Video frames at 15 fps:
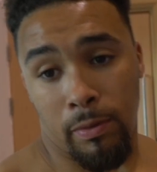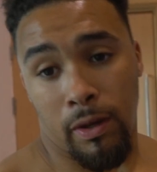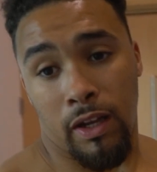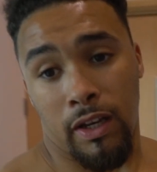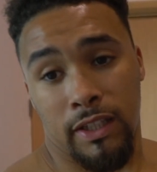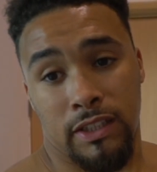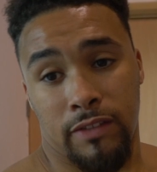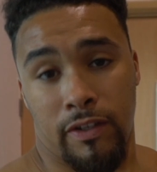But
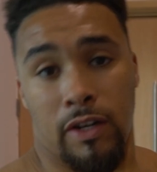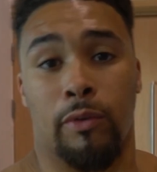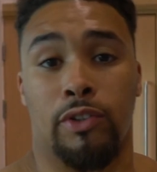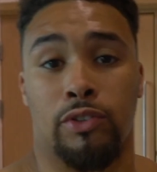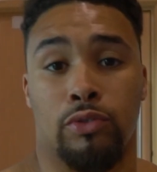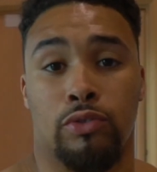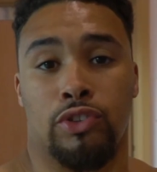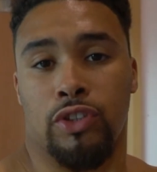there's something I
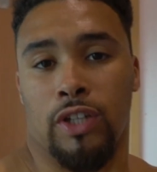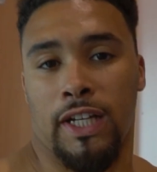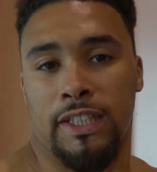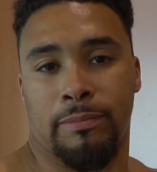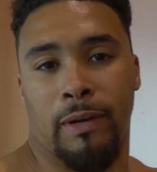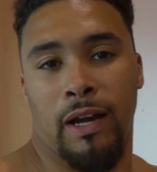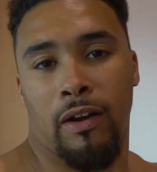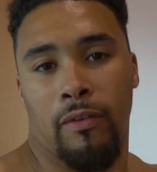want to talk to you
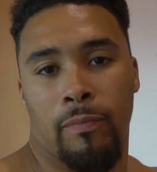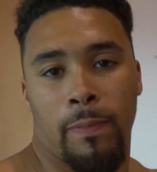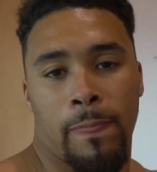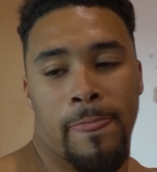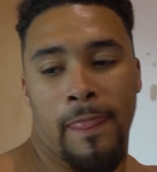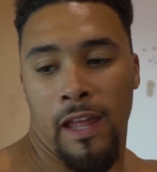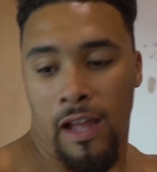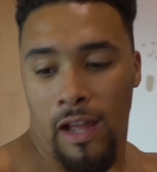guys about
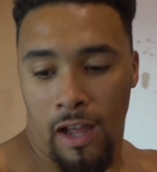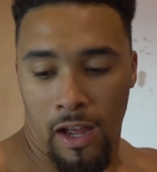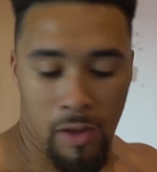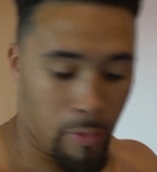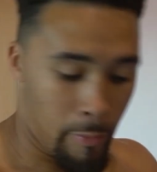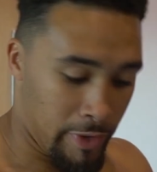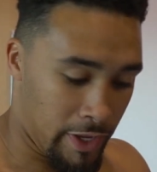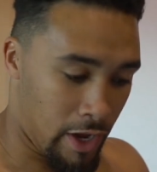uh,
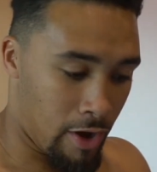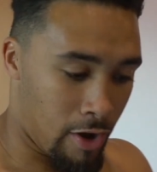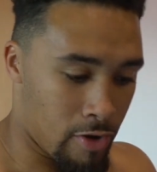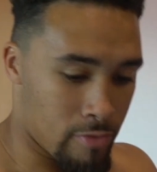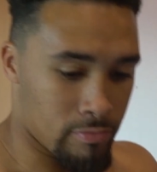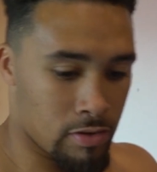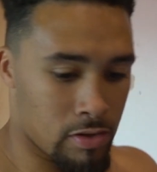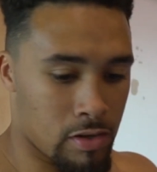when we get
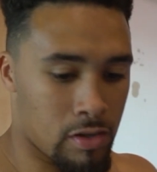home.